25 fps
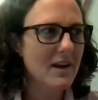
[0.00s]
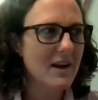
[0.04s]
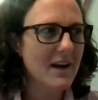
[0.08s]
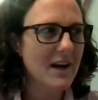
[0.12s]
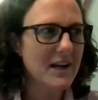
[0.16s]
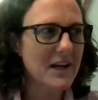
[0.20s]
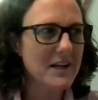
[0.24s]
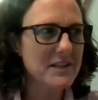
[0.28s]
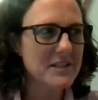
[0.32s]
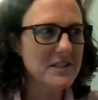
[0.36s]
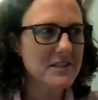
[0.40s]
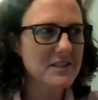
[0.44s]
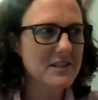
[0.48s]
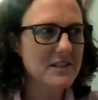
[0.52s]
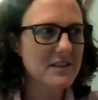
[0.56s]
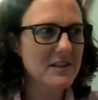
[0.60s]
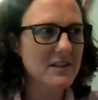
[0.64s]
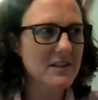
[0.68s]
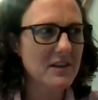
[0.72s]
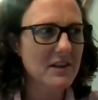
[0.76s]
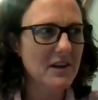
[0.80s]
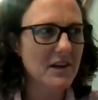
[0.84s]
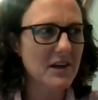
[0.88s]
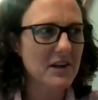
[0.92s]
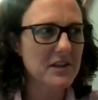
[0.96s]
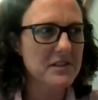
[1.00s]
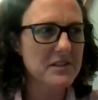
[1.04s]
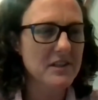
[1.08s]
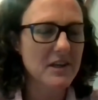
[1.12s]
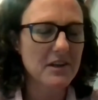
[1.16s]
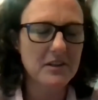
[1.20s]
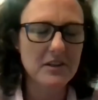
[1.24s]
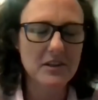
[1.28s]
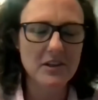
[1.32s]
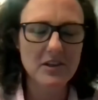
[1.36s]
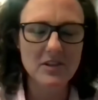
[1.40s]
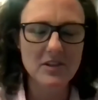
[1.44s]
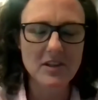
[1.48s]
I got to
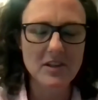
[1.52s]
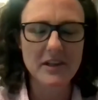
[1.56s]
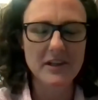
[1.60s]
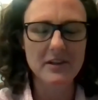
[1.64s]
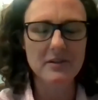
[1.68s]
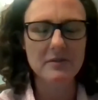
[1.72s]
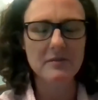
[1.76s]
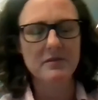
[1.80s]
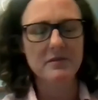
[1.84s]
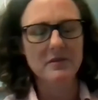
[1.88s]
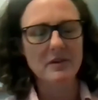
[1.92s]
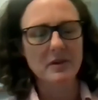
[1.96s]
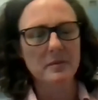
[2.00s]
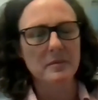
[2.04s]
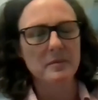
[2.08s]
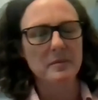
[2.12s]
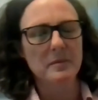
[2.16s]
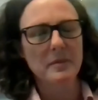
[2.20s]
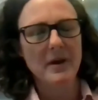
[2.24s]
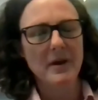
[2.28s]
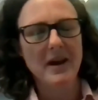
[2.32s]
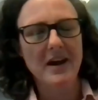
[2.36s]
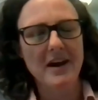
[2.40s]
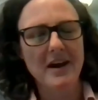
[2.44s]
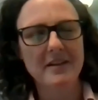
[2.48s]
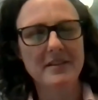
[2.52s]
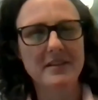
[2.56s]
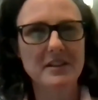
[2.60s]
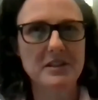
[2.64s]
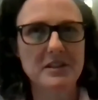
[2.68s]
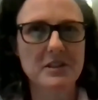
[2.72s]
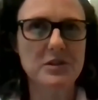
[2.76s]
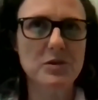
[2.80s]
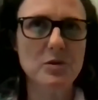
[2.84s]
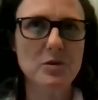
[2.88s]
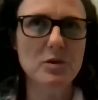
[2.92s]
South Carolina from Athens,